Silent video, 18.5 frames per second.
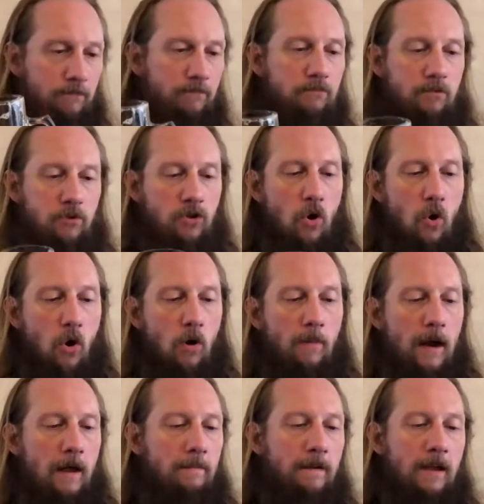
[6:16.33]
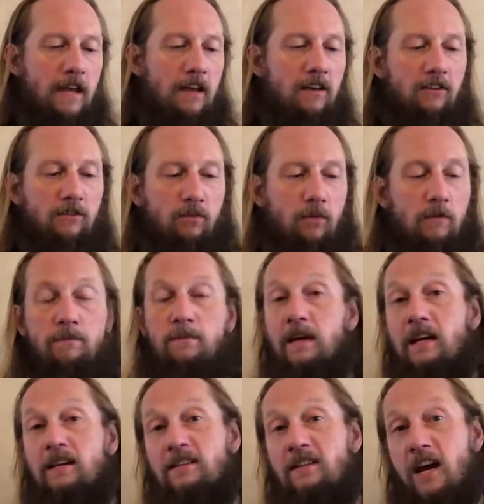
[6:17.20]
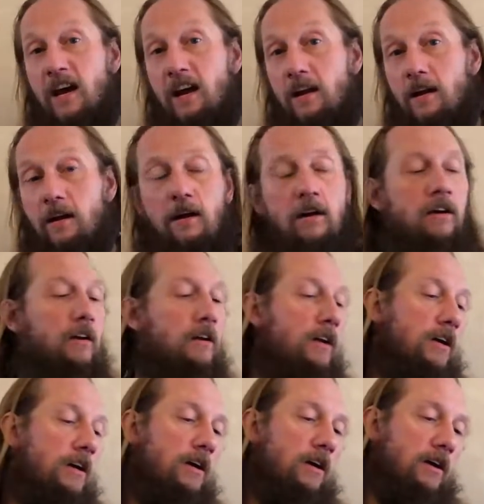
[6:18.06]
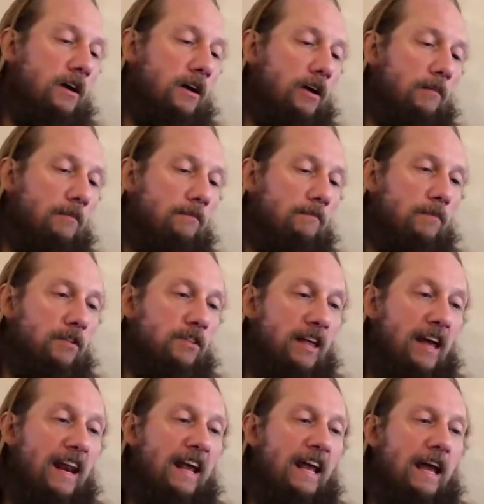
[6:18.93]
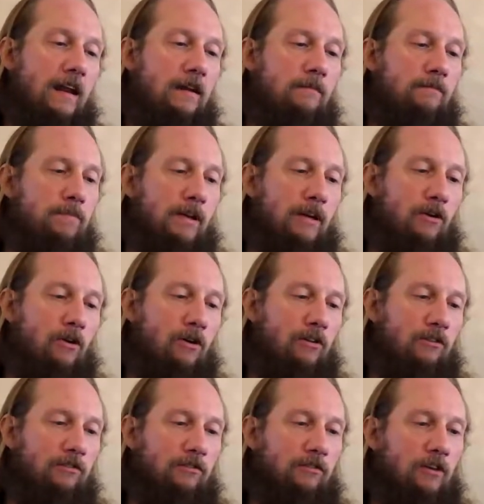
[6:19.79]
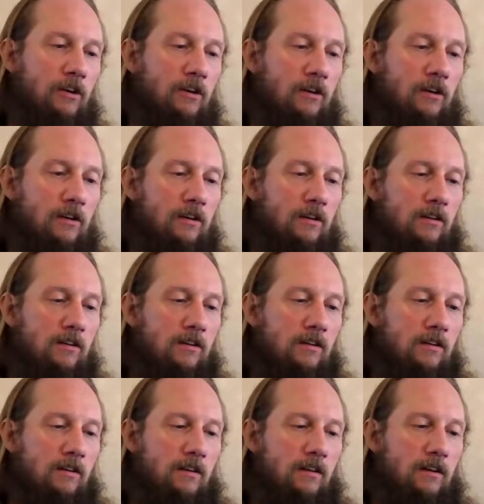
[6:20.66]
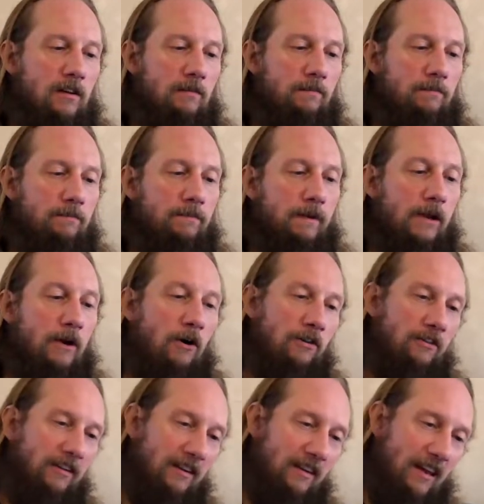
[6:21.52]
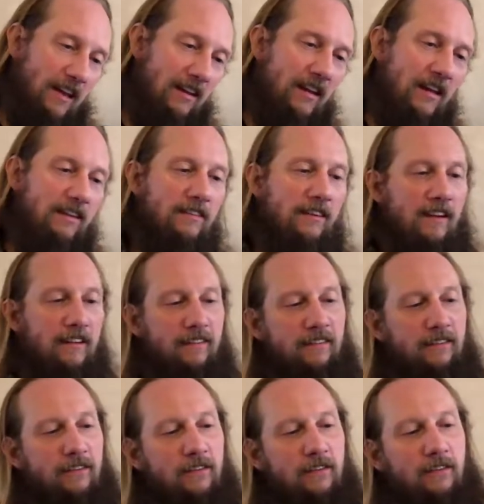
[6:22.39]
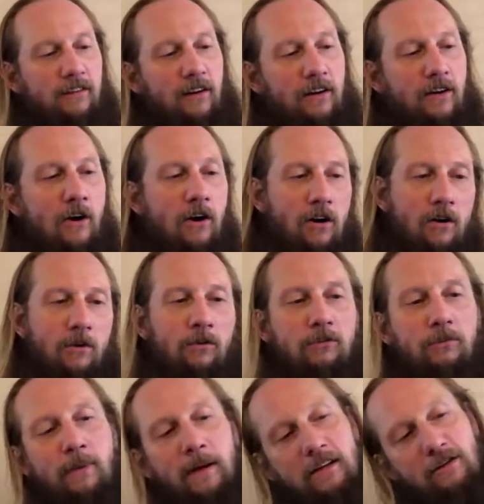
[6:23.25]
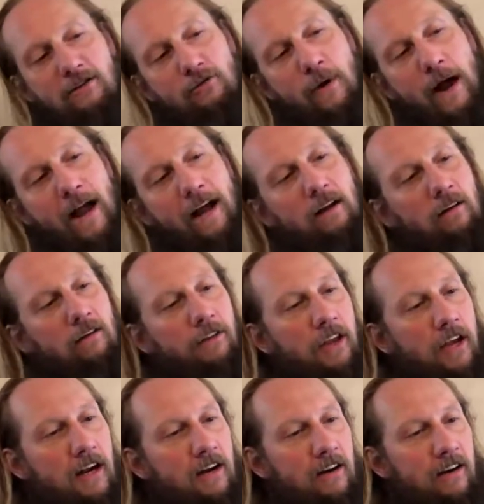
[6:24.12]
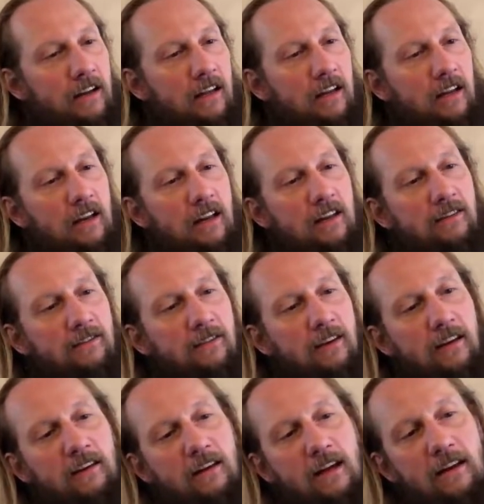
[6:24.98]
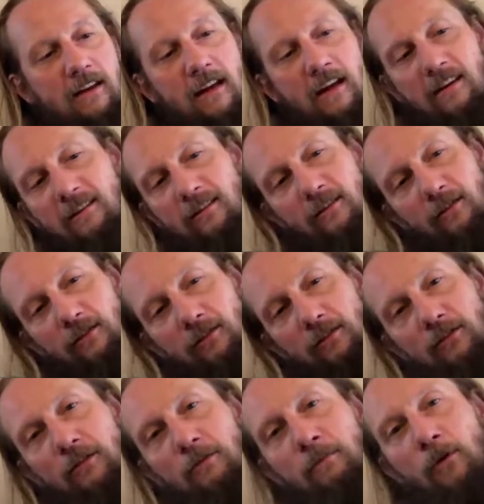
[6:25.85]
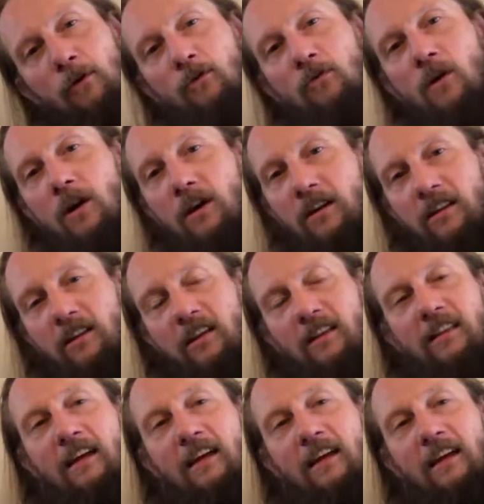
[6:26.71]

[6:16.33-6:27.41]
score my beers, would be a 10. But then again, because it's the cock looks a bit strangled there. It's the blue on it.